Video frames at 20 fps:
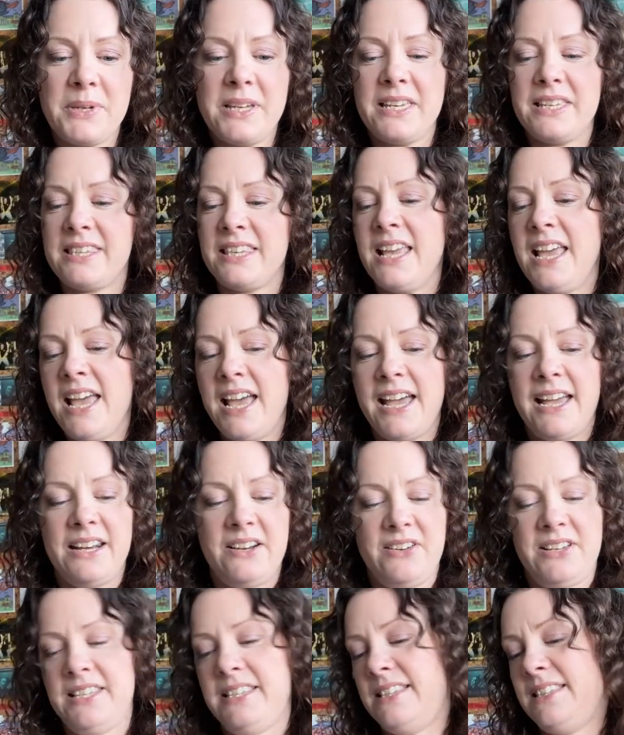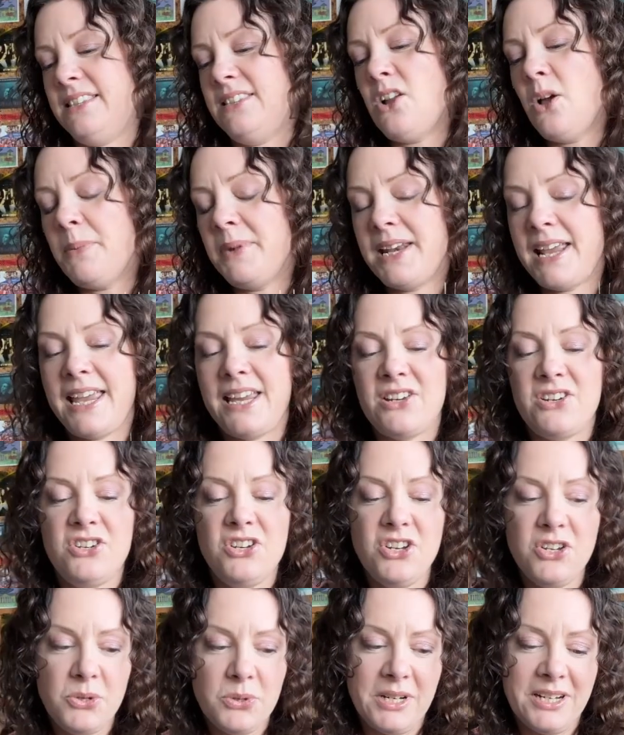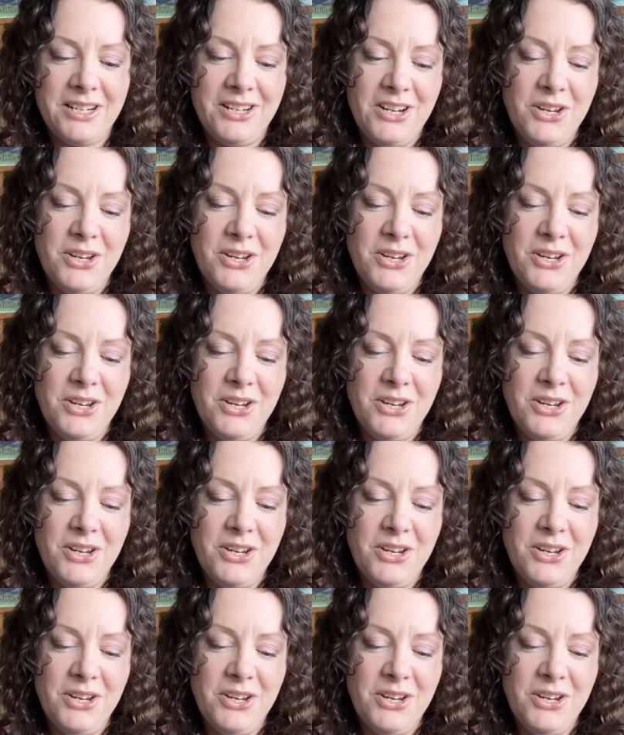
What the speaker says: with, and I nominated Nuala.